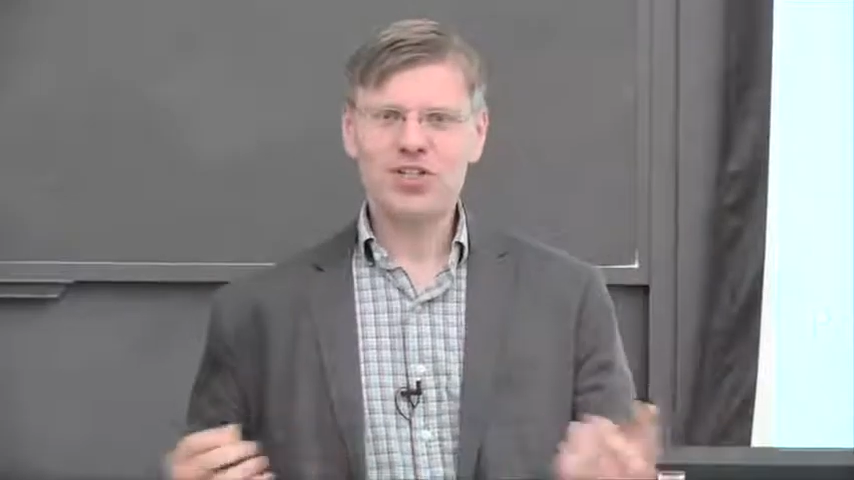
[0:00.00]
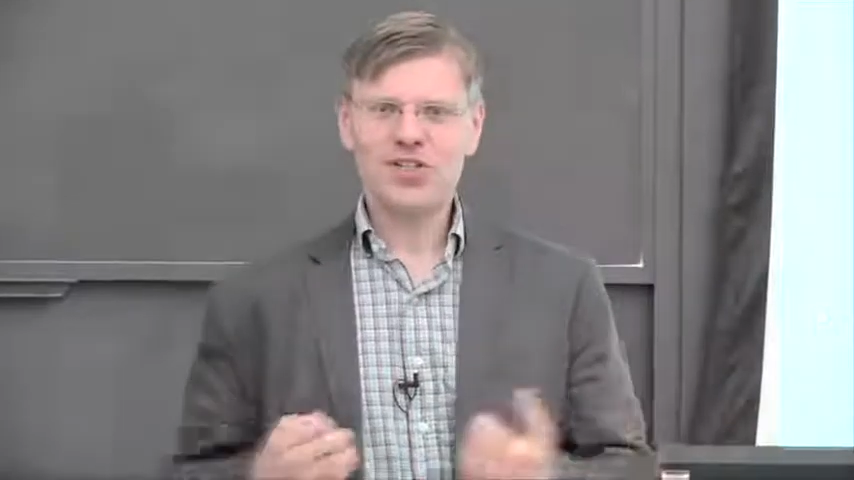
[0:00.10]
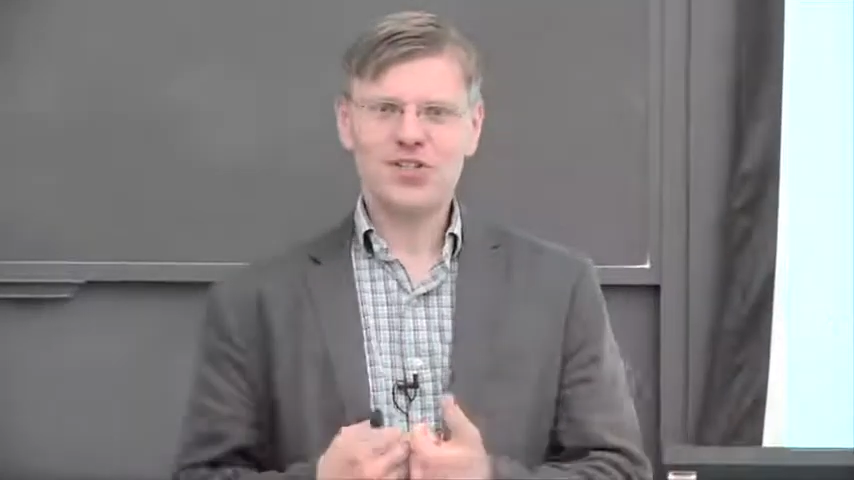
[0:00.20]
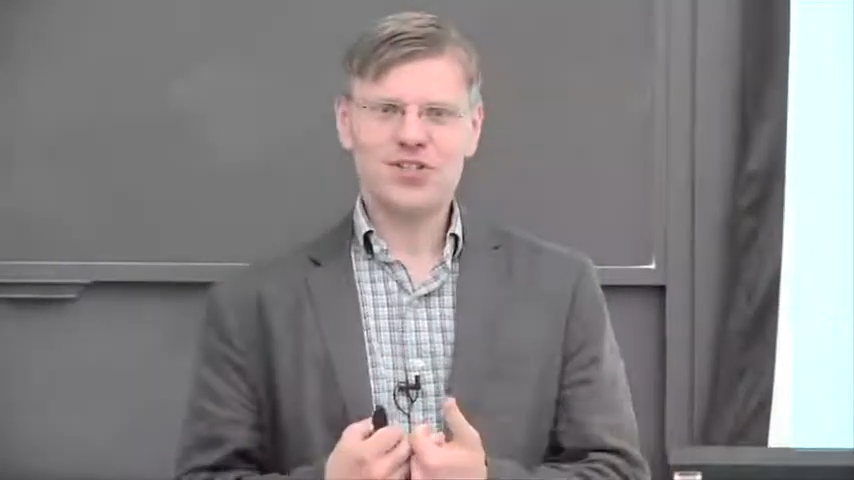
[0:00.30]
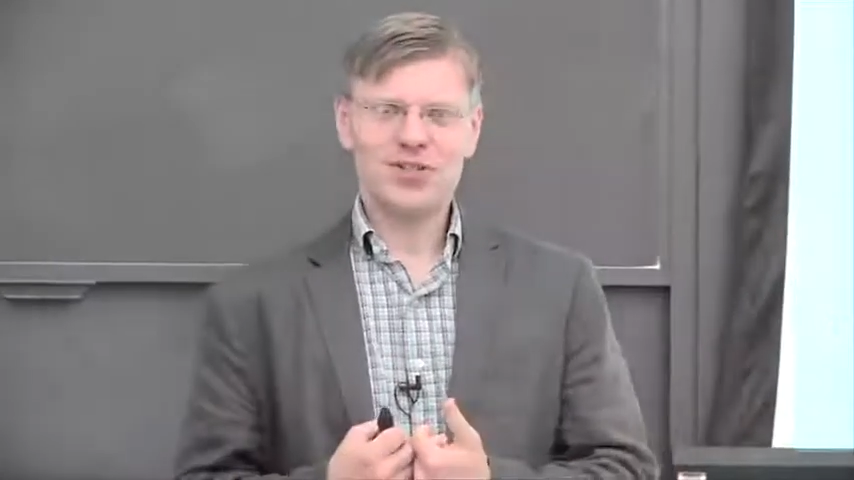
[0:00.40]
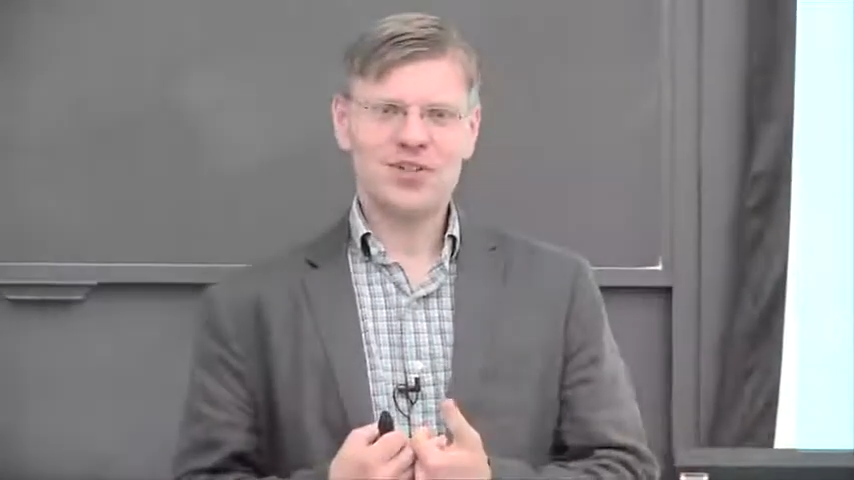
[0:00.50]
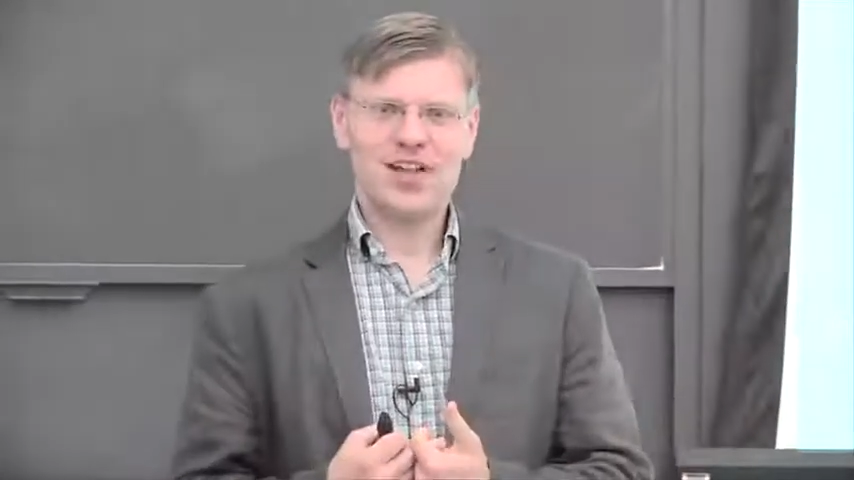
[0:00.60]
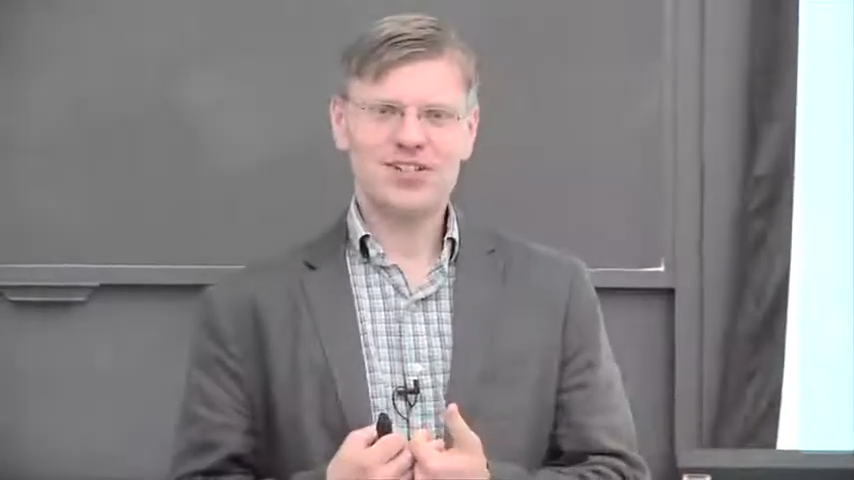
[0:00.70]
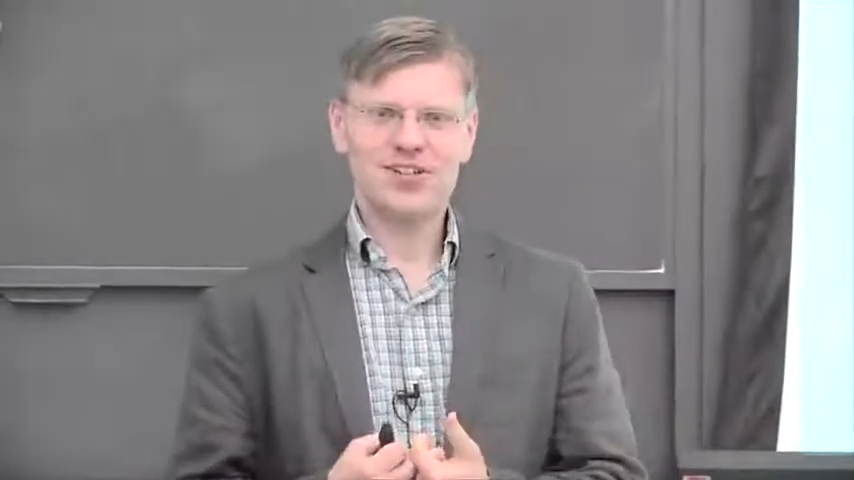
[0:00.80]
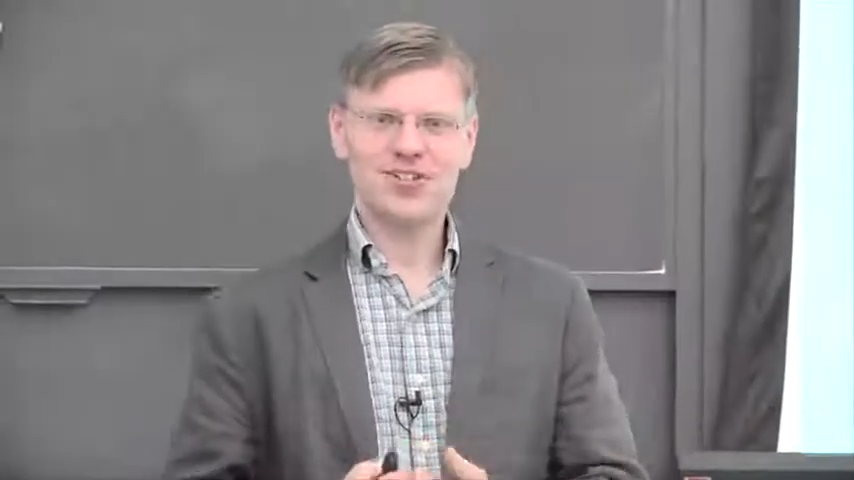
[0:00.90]
watching the first 3
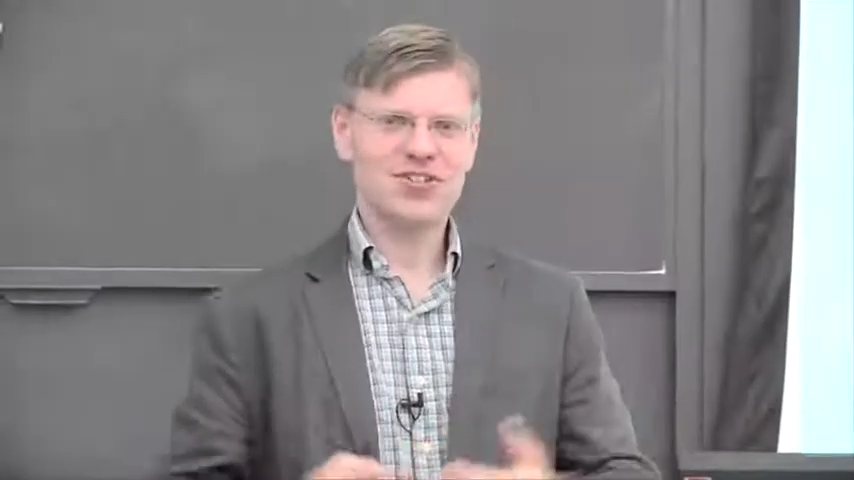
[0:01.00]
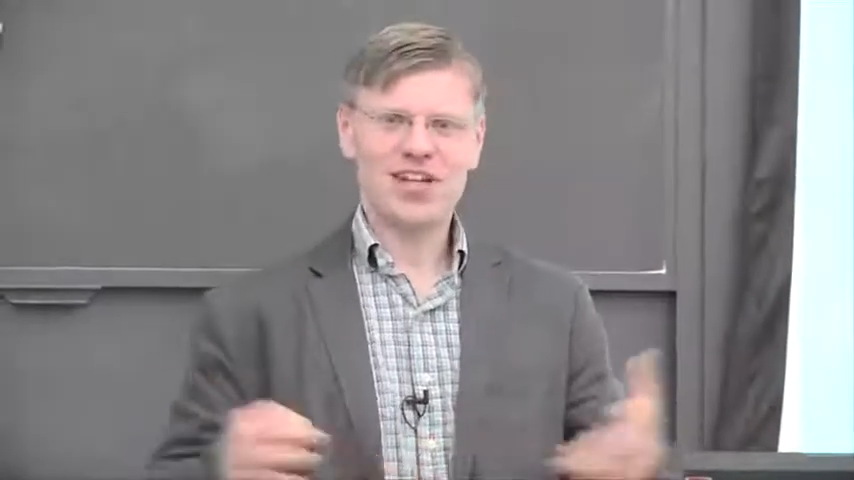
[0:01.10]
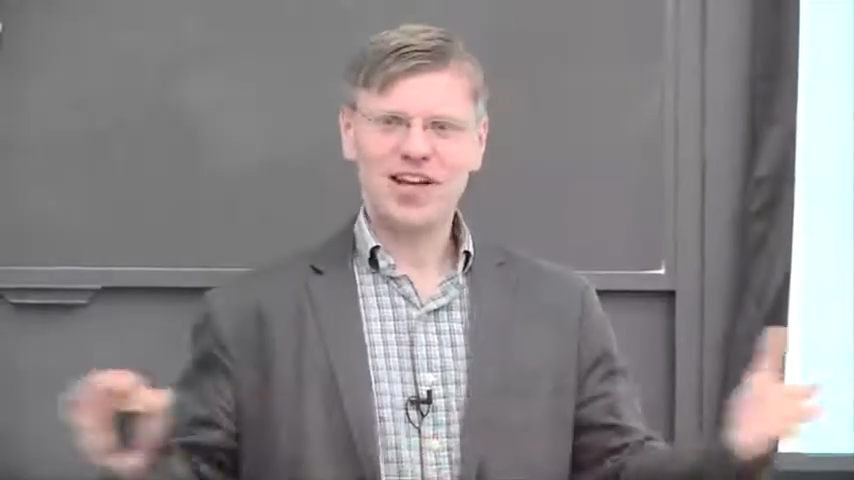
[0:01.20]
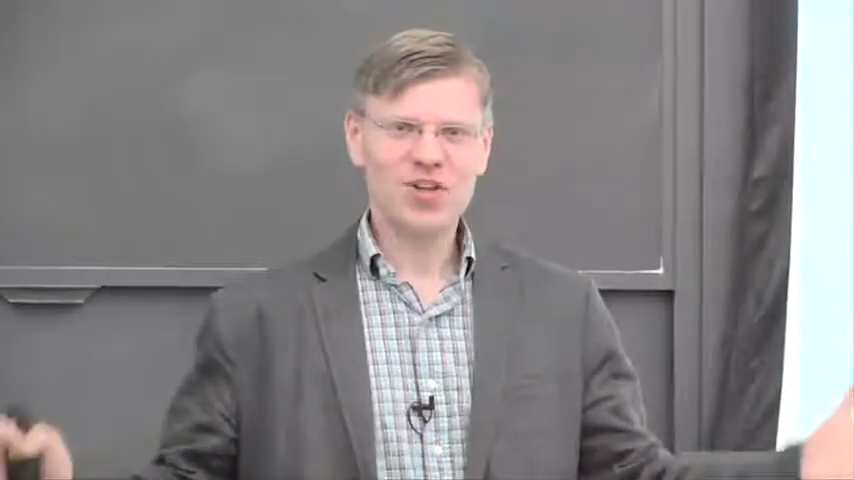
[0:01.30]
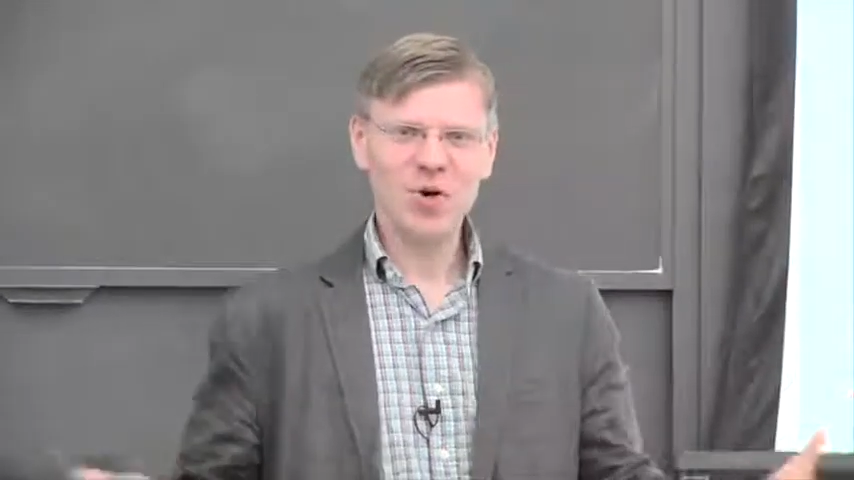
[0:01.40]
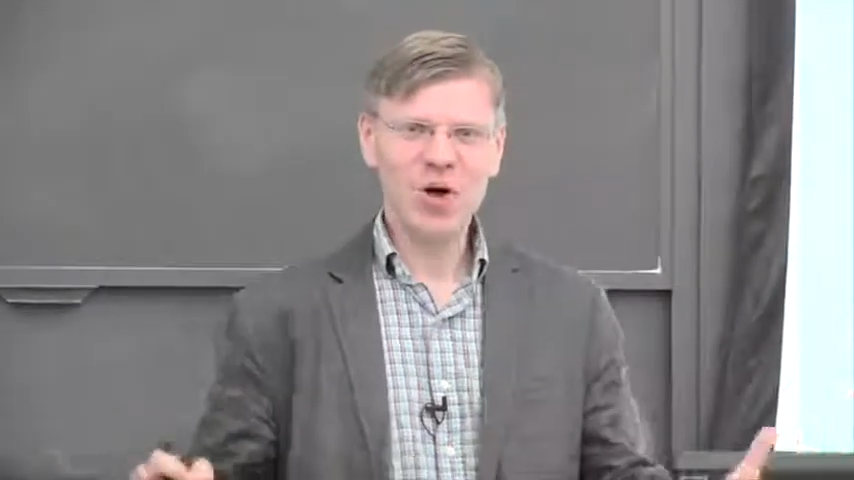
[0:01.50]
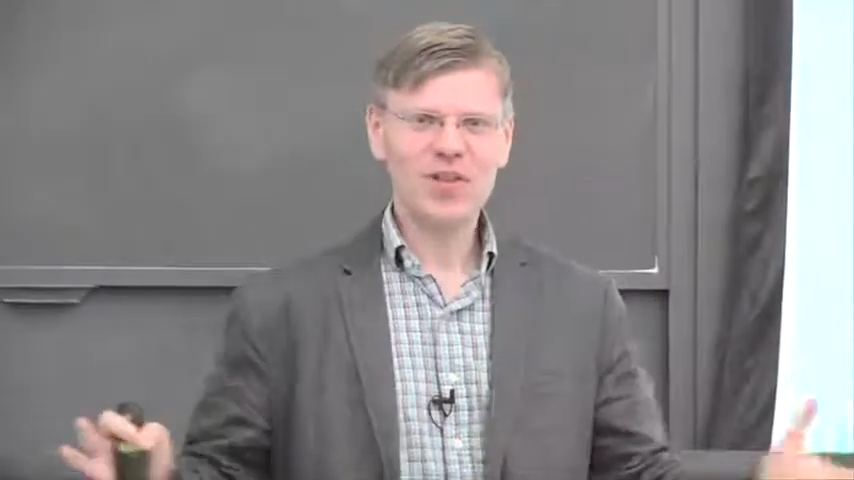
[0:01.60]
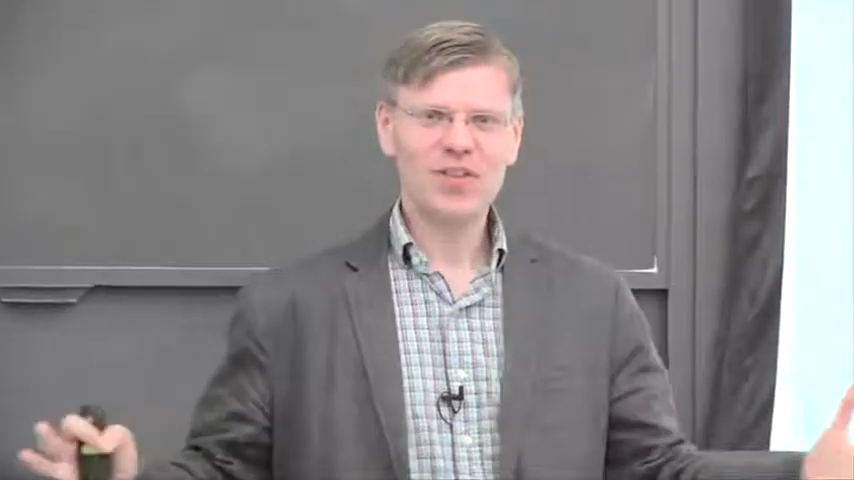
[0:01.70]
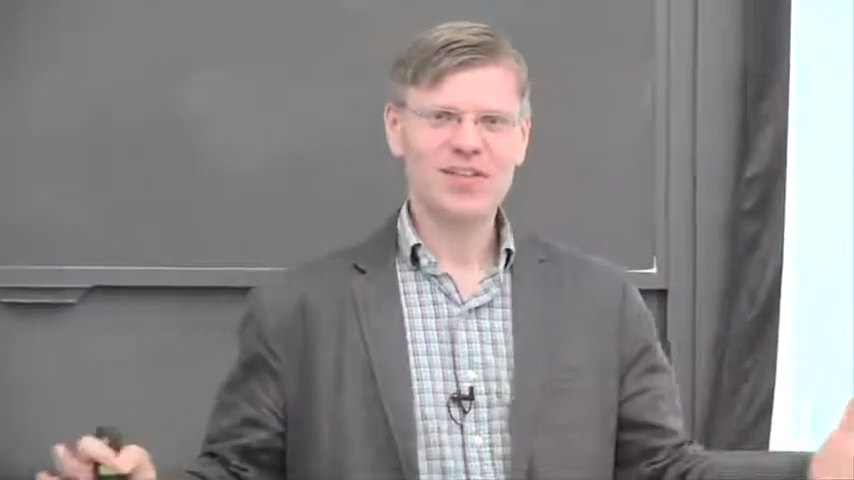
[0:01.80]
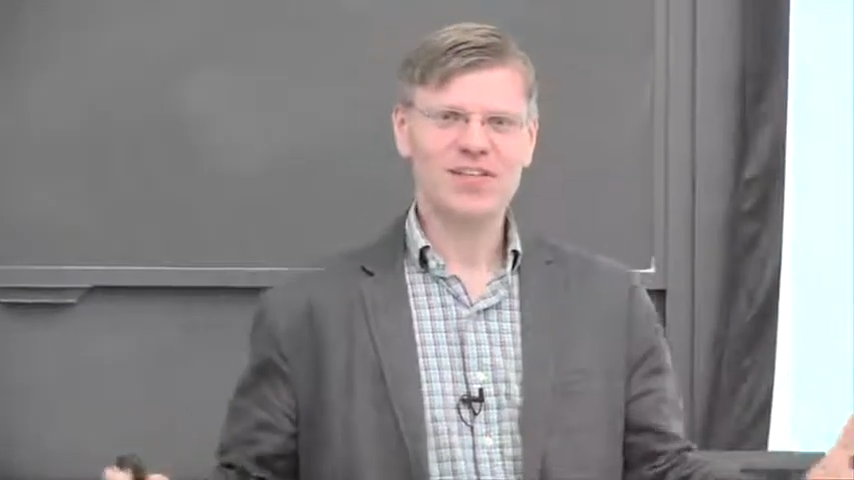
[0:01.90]
lectures and you say, I know
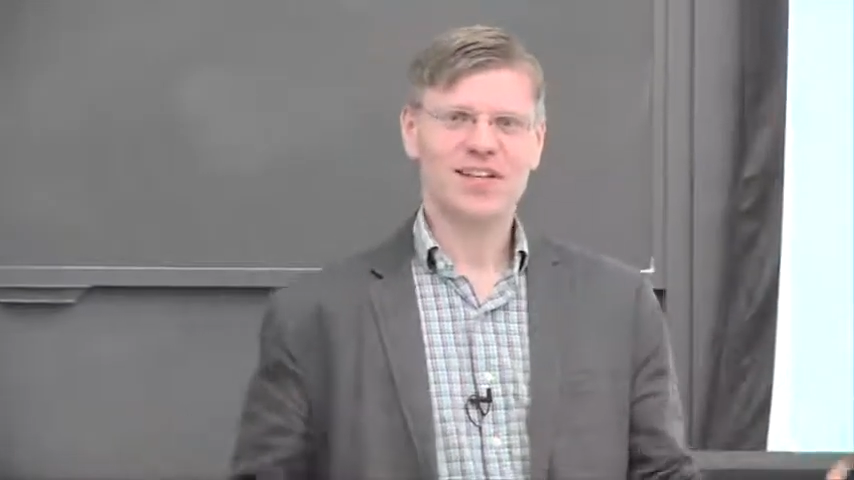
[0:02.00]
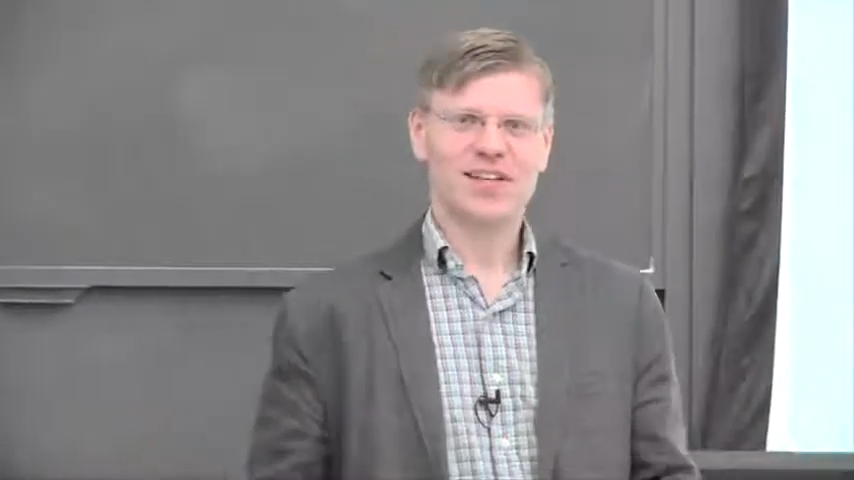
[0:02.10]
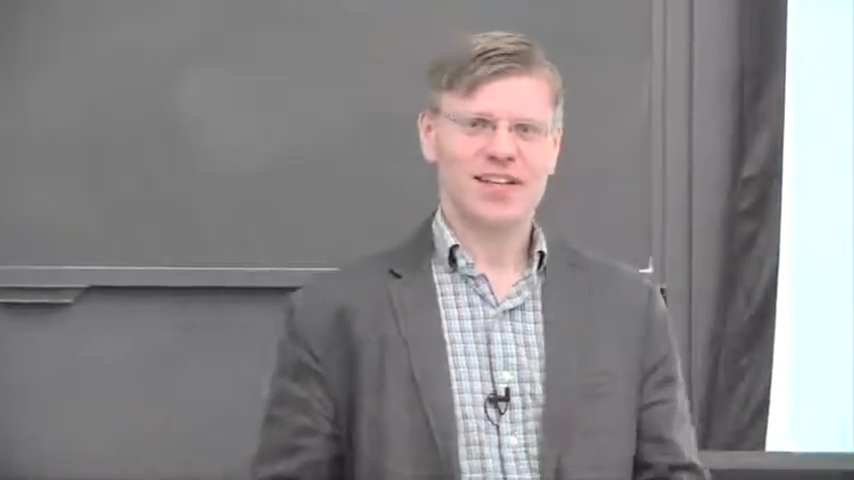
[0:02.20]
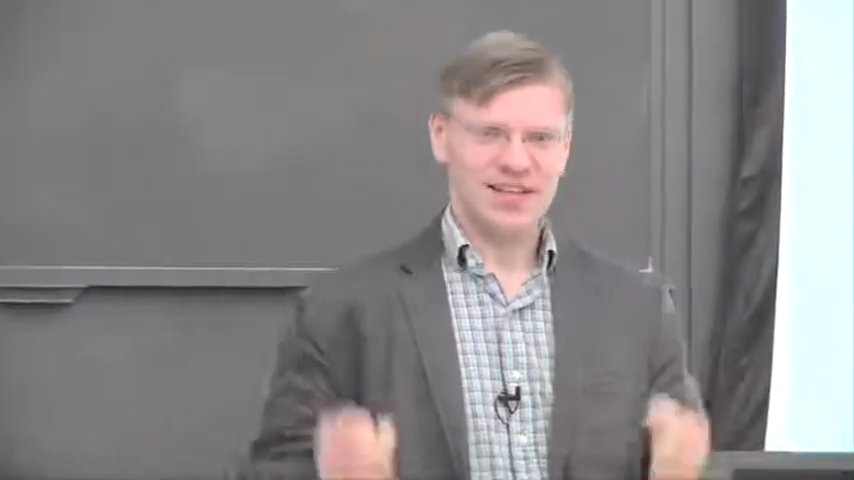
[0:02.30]
all this,